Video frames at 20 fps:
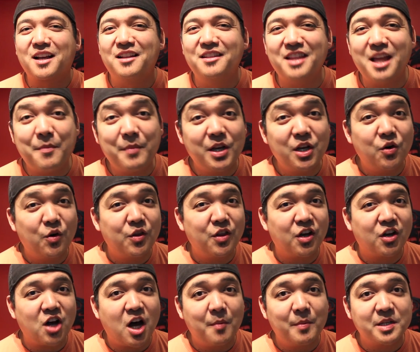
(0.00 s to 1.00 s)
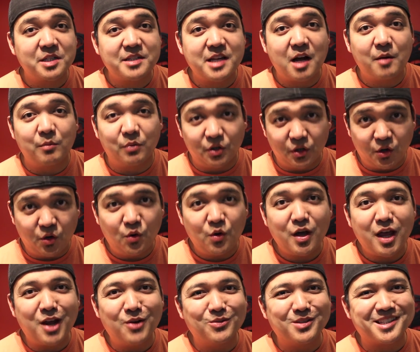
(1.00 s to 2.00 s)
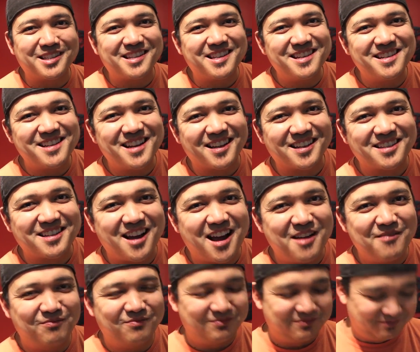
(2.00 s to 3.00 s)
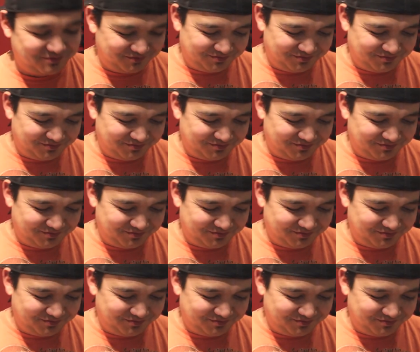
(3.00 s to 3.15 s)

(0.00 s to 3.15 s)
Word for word: Let me know in the comments down below, and we'll see you next time.